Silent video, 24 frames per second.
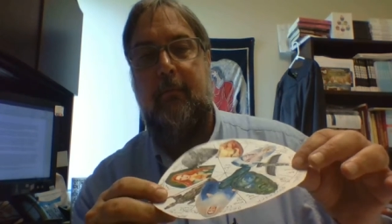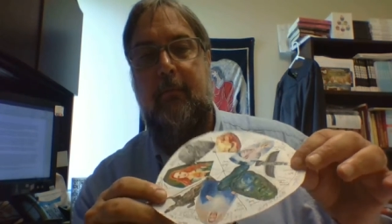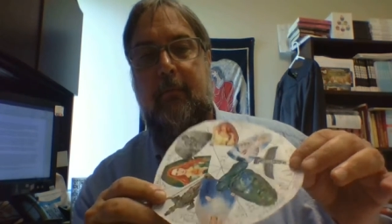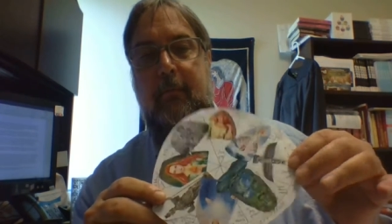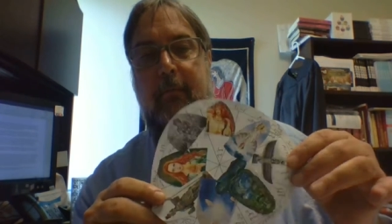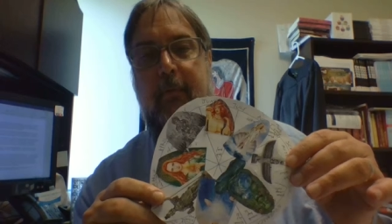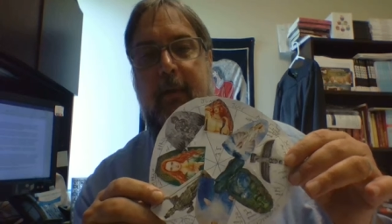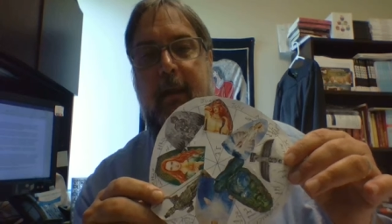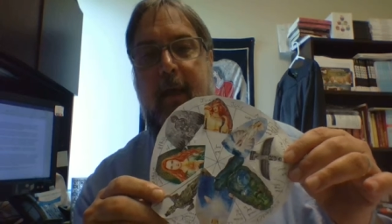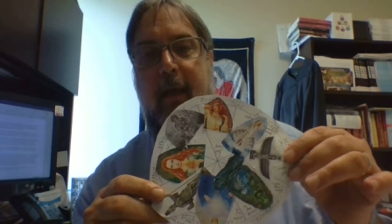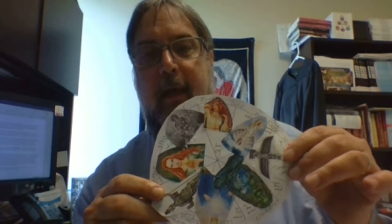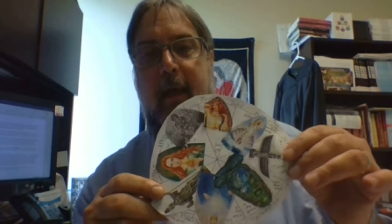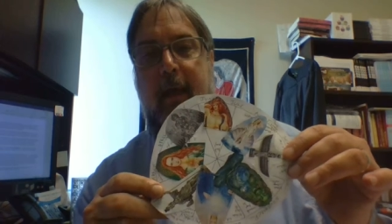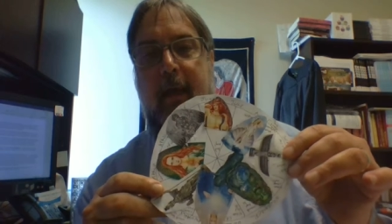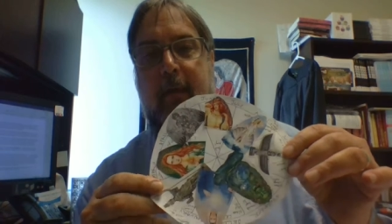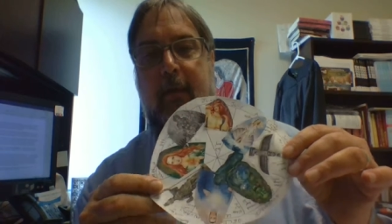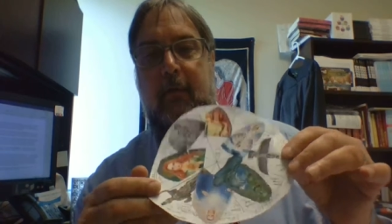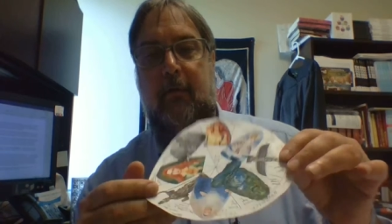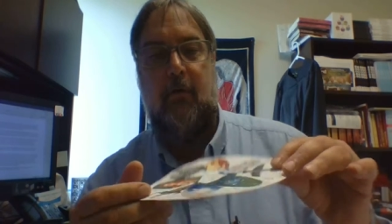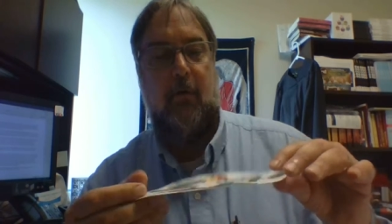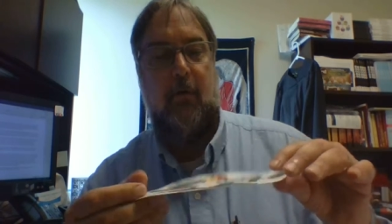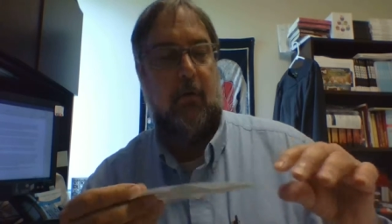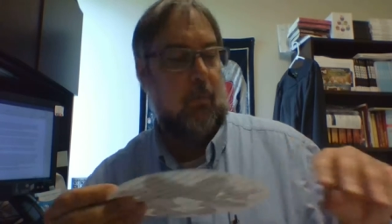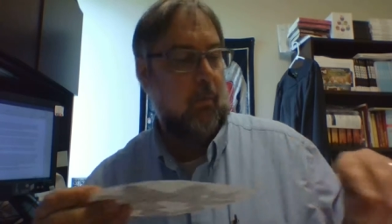that I had
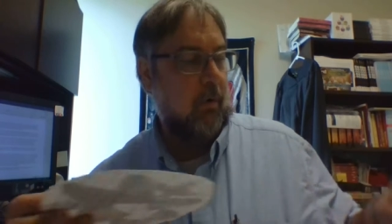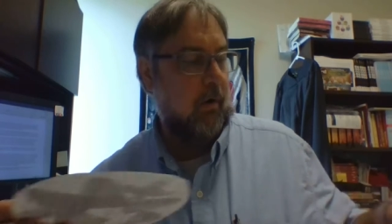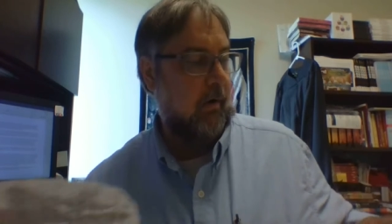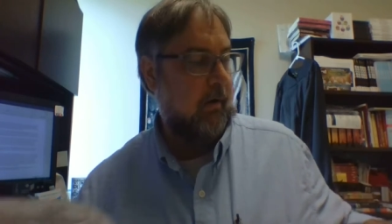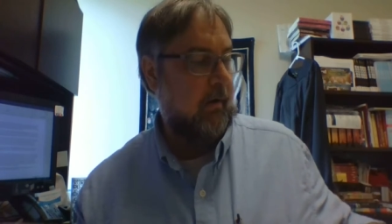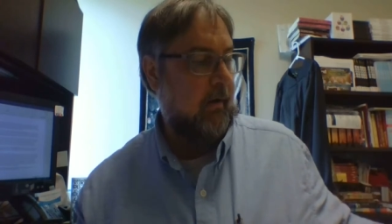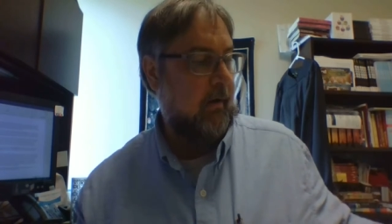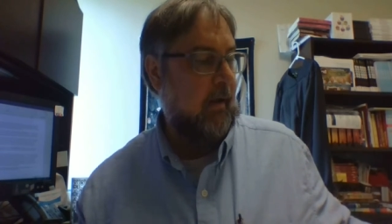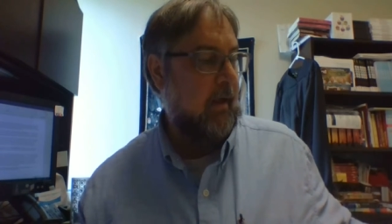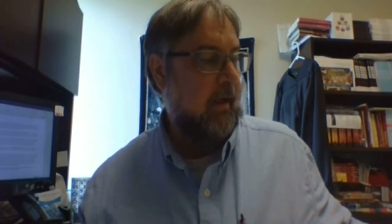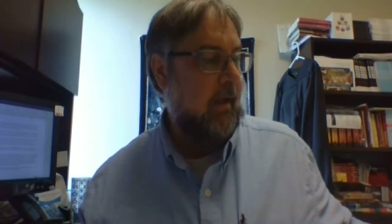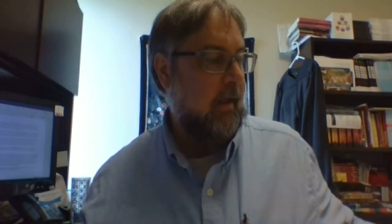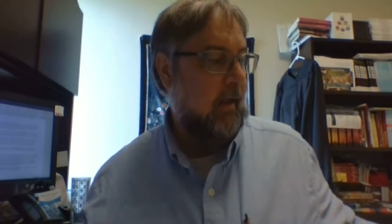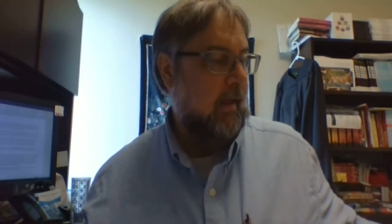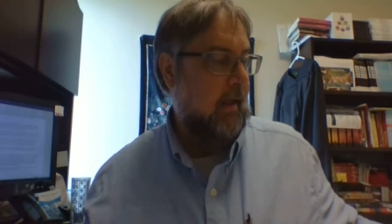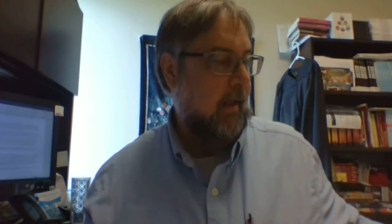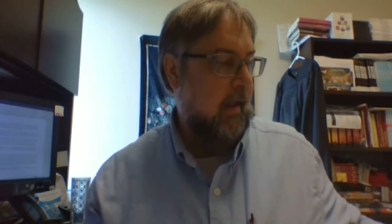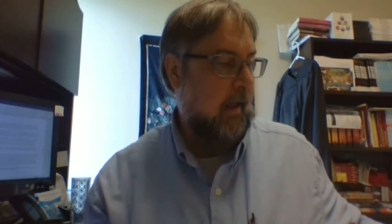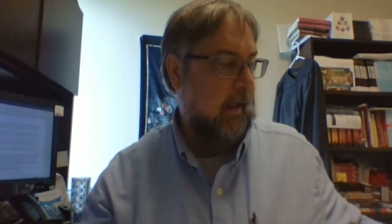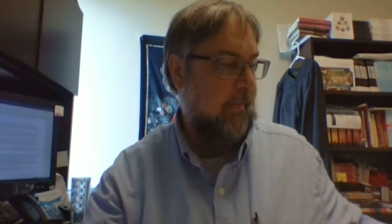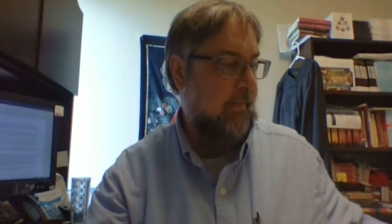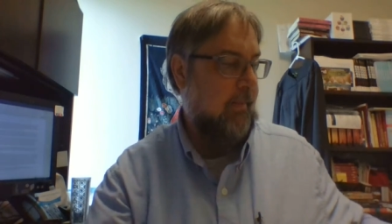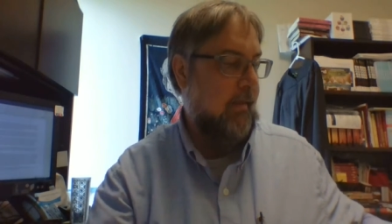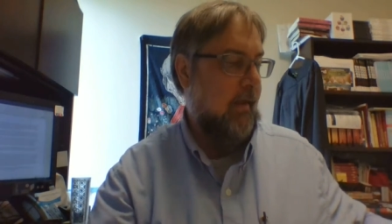here at work,
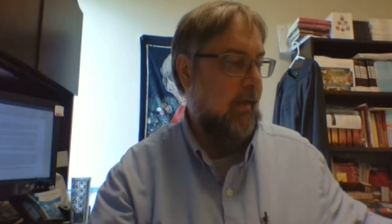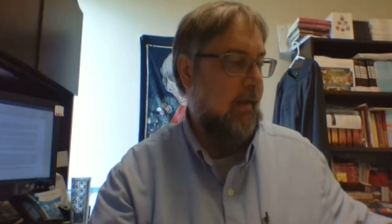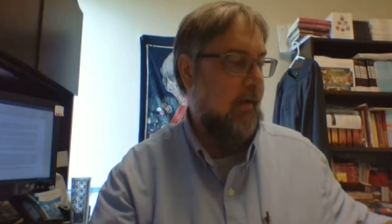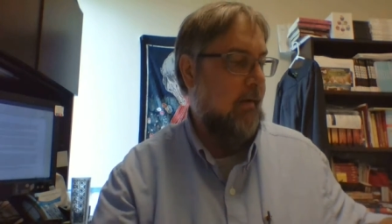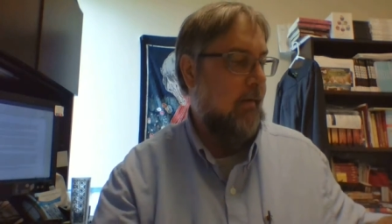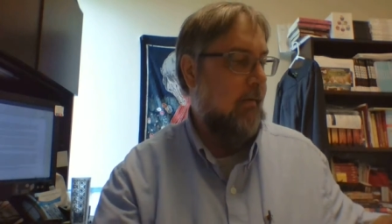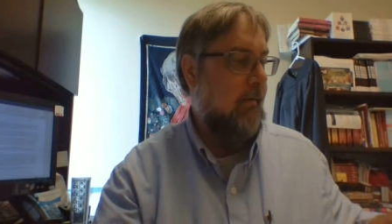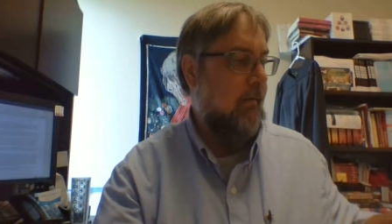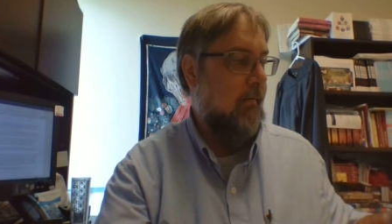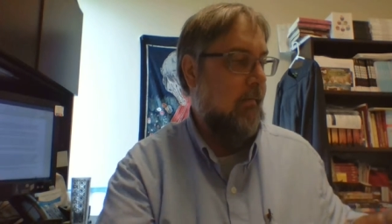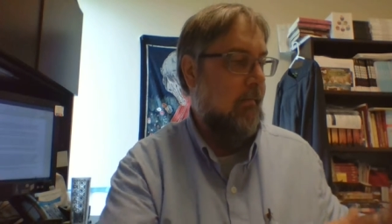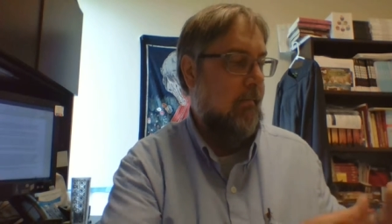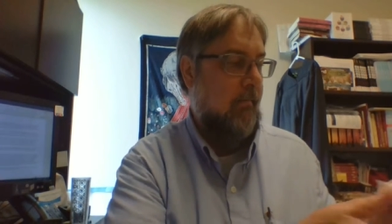and then